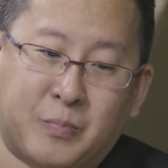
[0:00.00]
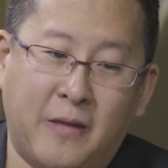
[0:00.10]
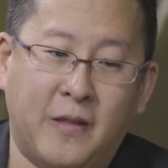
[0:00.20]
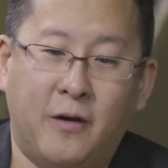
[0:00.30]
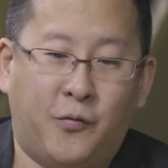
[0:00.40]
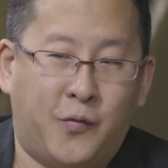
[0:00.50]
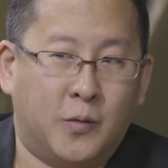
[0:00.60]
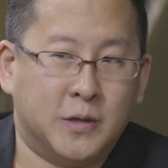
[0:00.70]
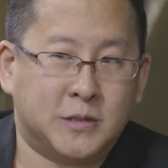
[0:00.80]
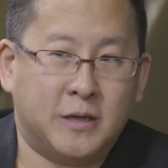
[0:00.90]
And they don't
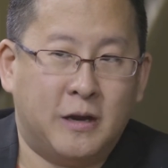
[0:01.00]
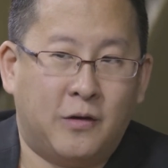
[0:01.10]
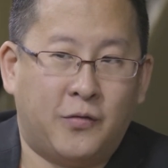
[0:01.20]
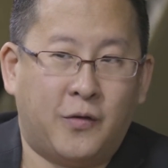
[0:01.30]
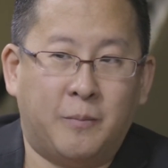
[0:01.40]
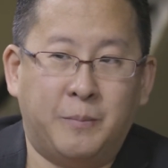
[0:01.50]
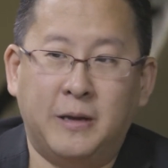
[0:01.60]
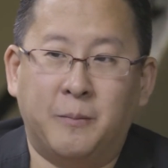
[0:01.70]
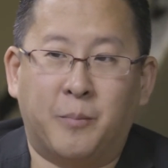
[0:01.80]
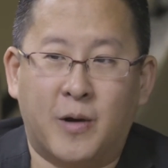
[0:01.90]
focus enough on
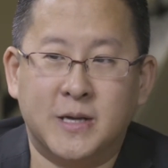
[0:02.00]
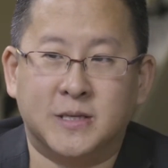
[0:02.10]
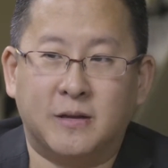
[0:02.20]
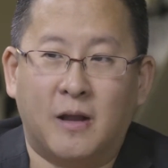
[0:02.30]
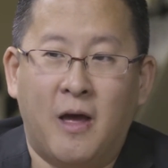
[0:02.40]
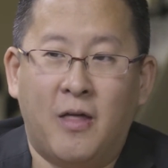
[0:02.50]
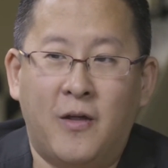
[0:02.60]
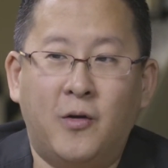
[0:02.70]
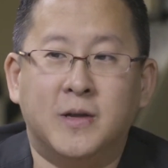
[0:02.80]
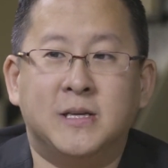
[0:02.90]
being present.
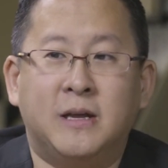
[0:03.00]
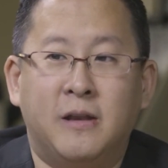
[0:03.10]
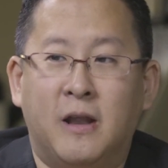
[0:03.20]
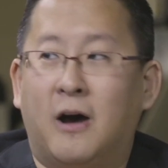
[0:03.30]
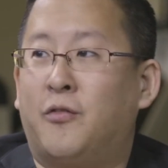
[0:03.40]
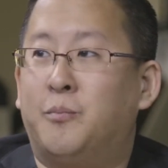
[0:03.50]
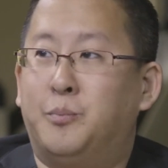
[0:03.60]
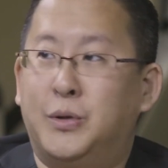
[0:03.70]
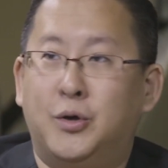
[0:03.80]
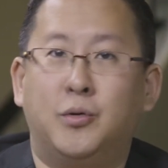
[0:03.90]
There is enough
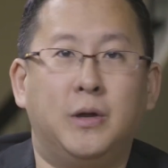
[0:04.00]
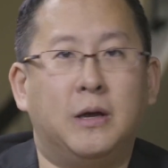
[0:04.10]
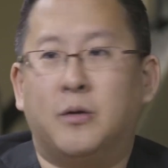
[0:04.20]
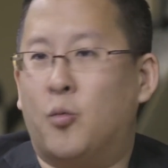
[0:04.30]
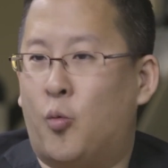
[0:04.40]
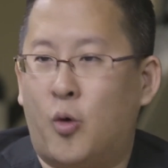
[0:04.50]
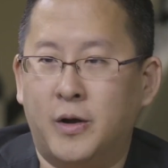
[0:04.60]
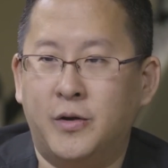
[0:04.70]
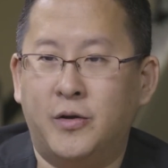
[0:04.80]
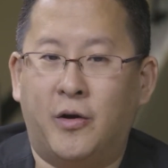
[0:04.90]
beauty and
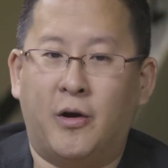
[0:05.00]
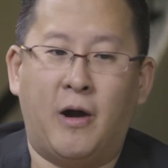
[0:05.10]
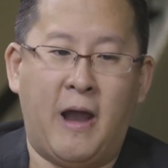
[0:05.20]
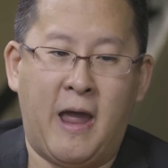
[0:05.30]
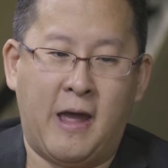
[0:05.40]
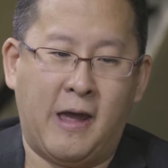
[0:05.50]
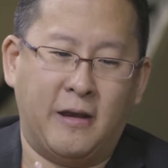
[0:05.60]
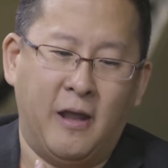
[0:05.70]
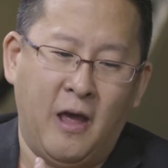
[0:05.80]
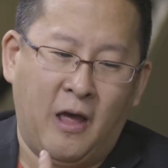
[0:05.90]
wonder
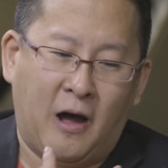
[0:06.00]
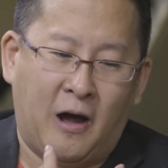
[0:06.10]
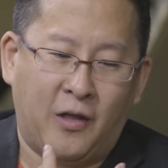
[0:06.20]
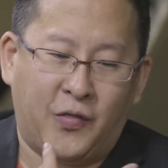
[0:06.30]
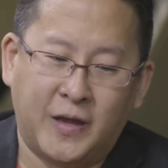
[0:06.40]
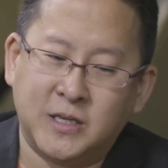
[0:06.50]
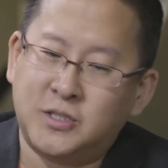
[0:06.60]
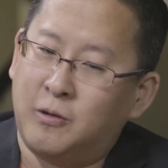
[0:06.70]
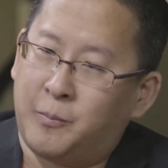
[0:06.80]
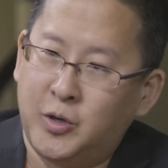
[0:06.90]
and things
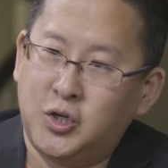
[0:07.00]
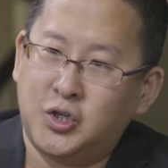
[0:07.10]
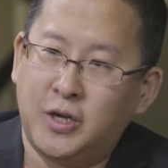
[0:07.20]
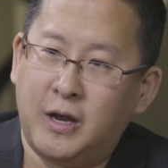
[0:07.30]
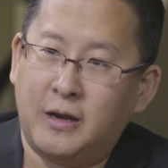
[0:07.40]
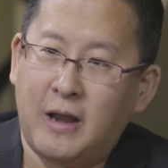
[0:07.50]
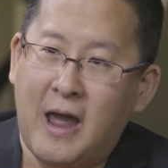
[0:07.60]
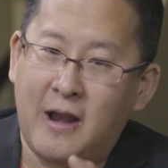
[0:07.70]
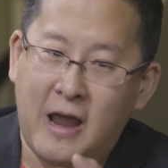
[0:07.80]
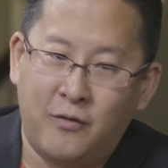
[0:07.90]
to appreciate
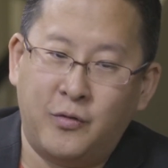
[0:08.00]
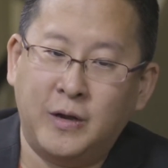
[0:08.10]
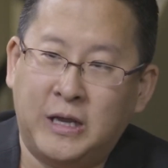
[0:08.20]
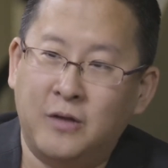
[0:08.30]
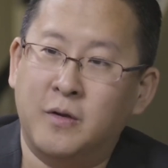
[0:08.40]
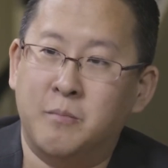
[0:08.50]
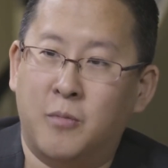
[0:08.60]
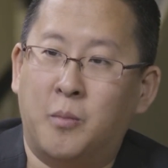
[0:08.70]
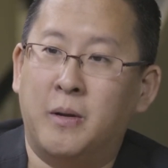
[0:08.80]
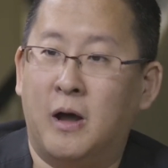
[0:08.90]
at every given
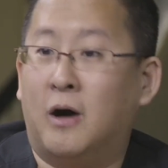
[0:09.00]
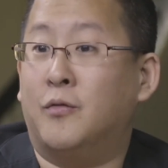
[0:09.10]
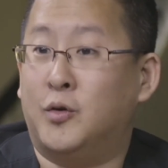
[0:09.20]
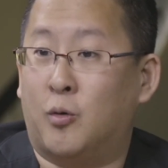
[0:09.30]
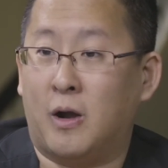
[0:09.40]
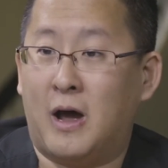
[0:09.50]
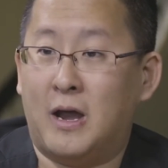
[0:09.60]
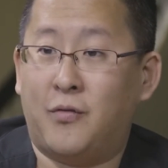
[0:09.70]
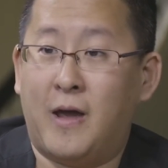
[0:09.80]
moment of your life.